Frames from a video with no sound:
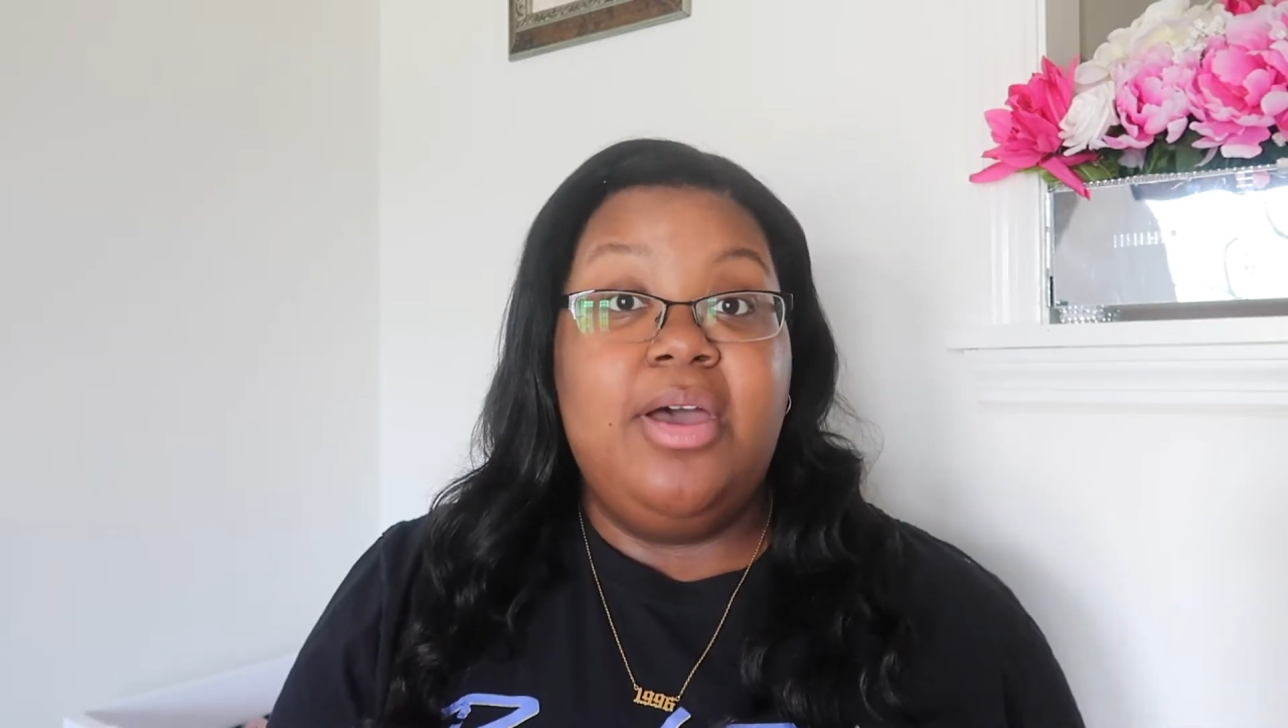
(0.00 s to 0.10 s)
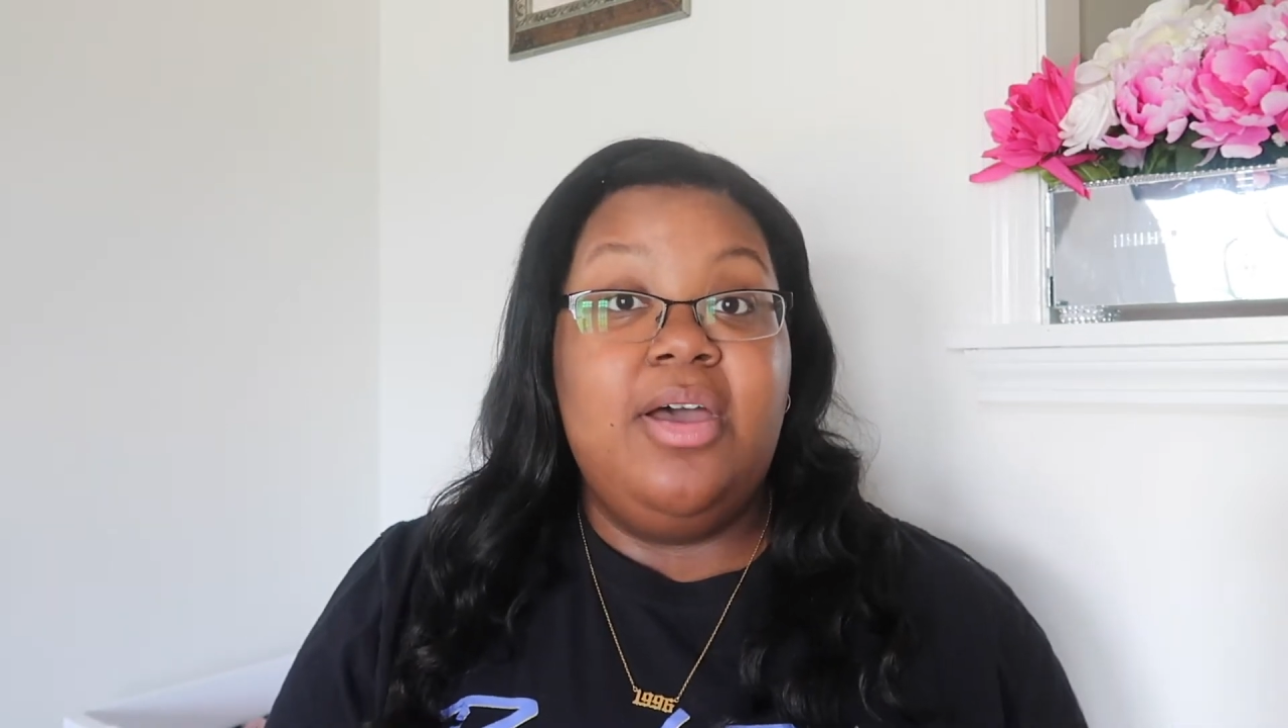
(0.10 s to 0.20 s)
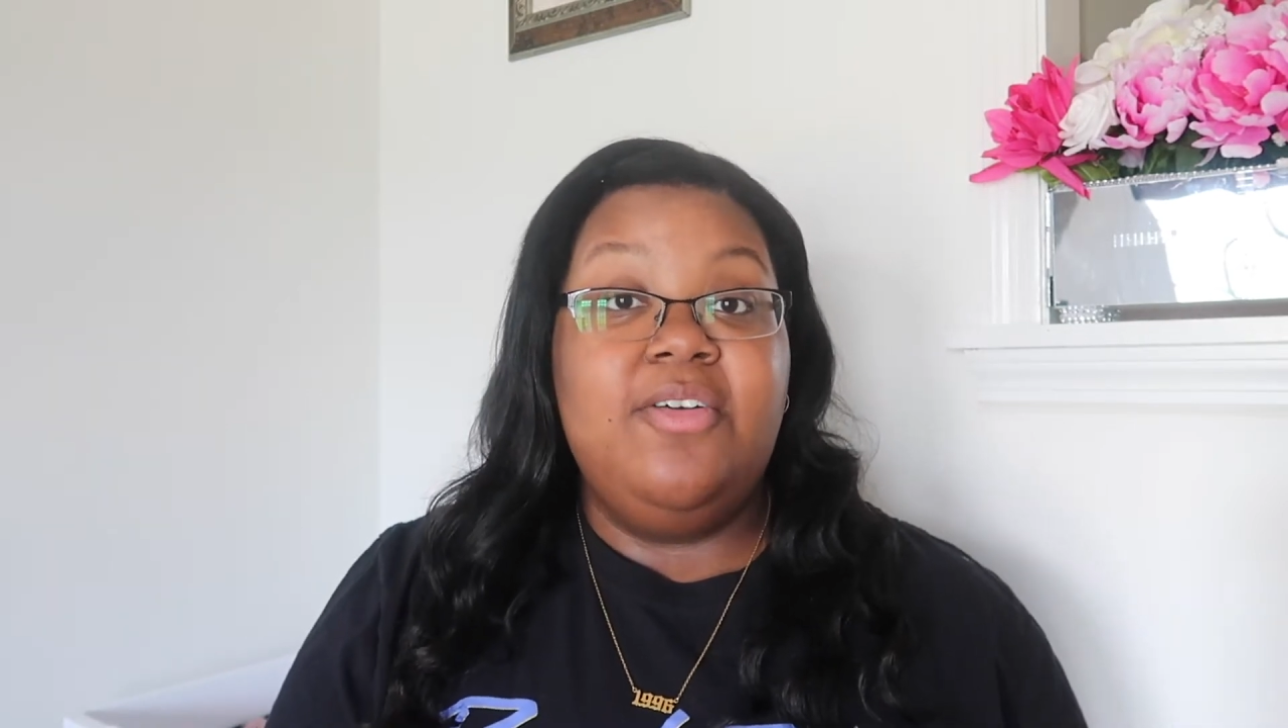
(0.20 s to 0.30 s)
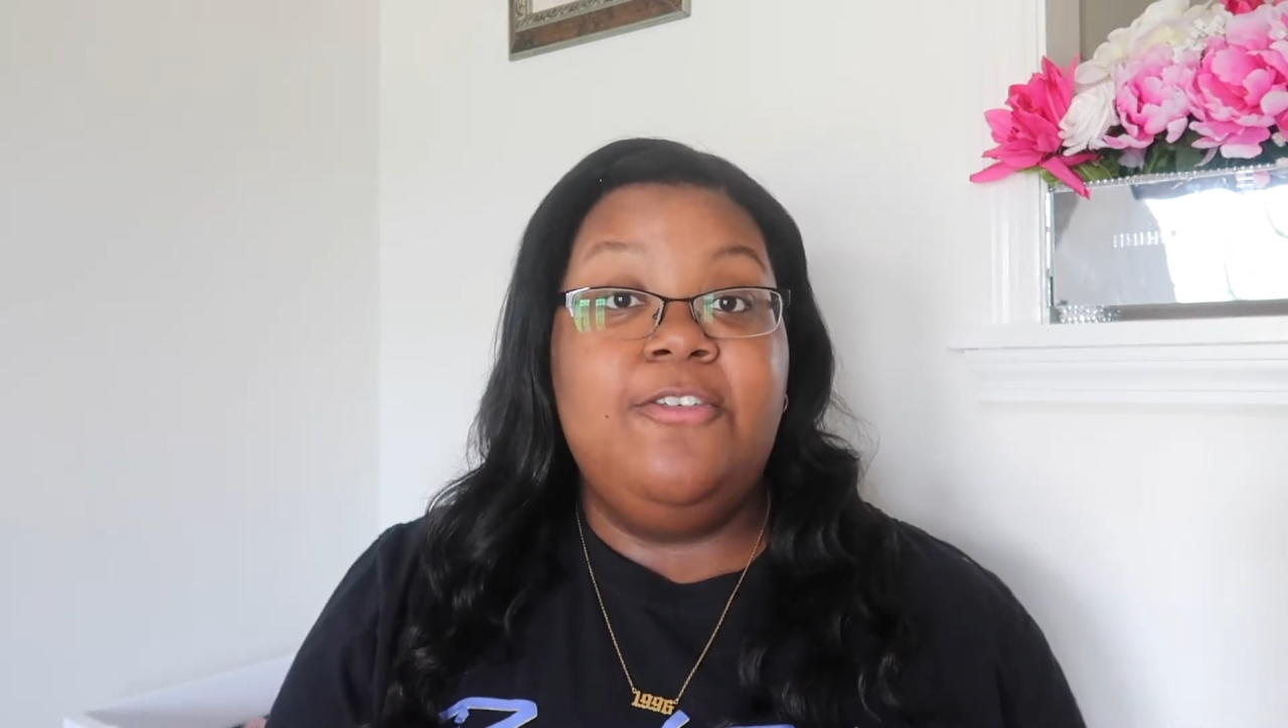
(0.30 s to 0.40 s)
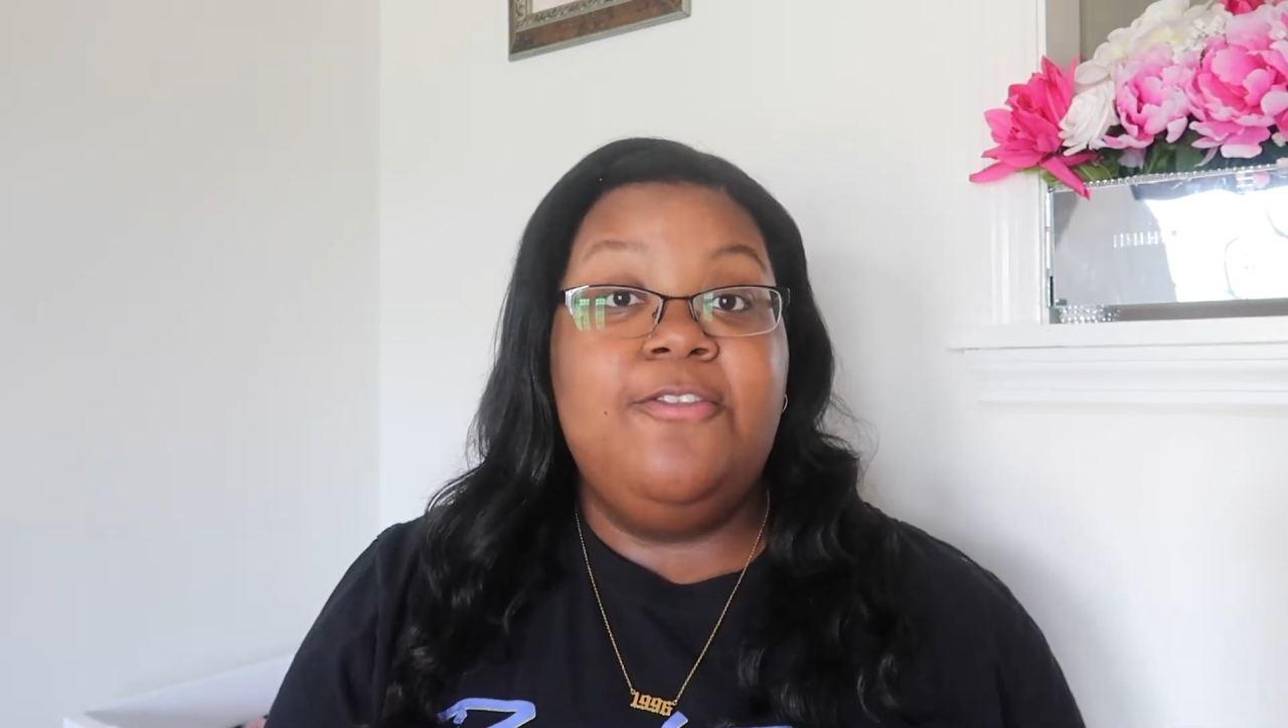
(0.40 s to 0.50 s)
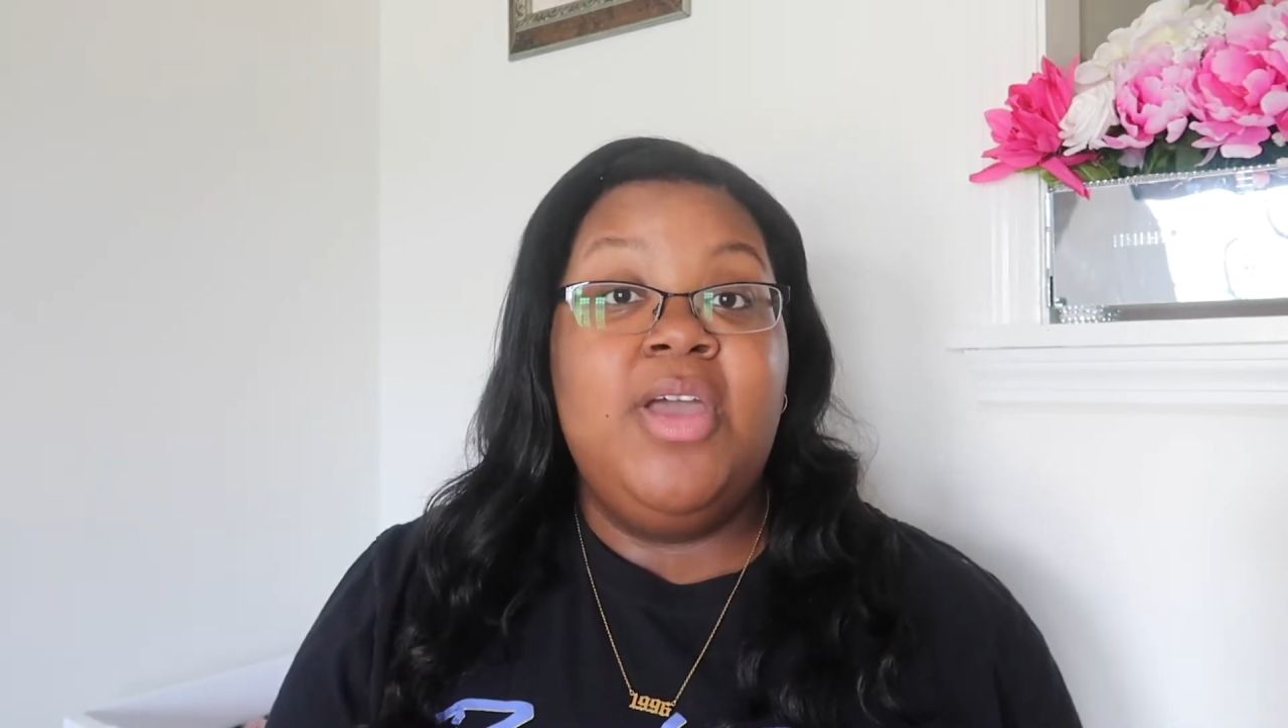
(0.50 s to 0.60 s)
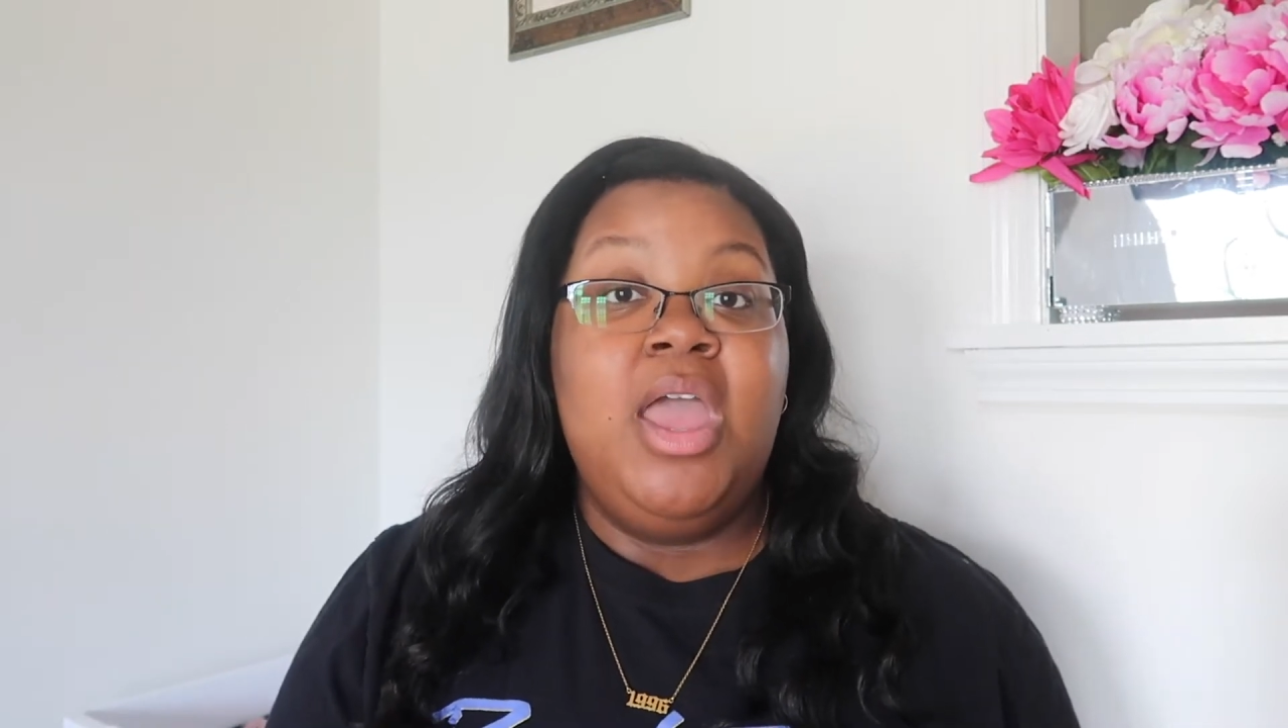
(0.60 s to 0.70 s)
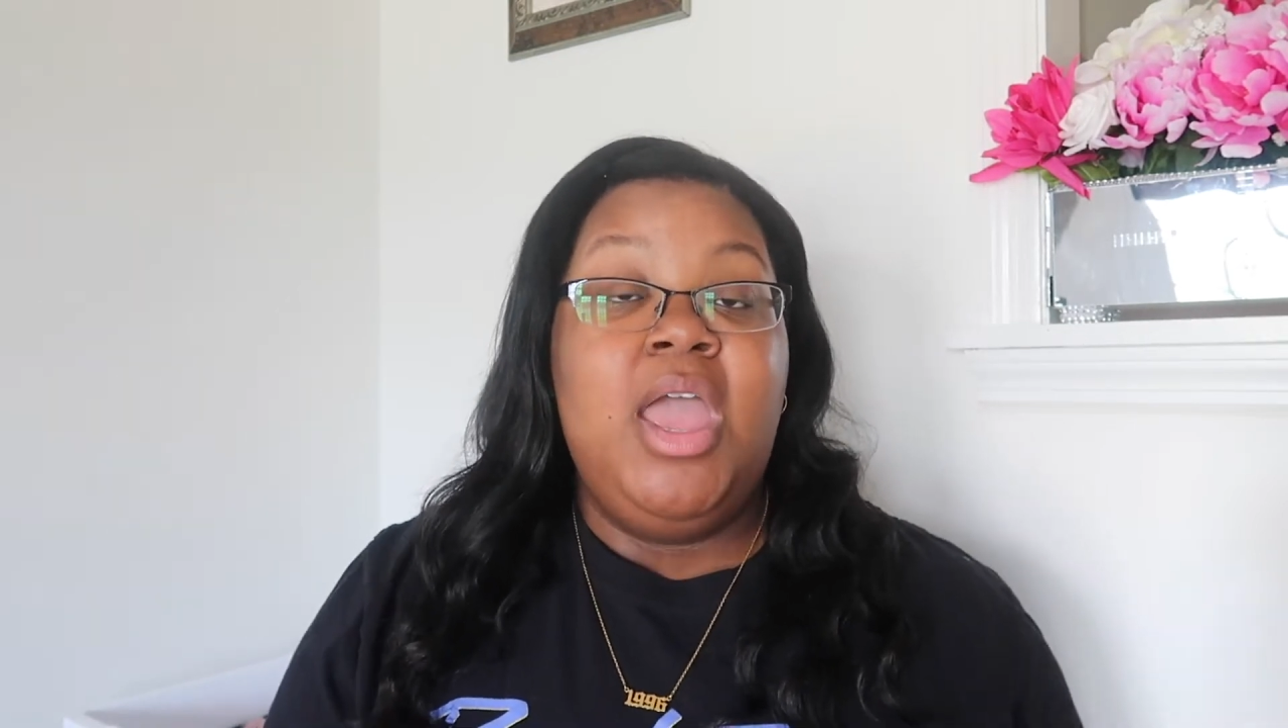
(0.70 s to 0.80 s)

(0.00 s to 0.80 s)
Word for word: of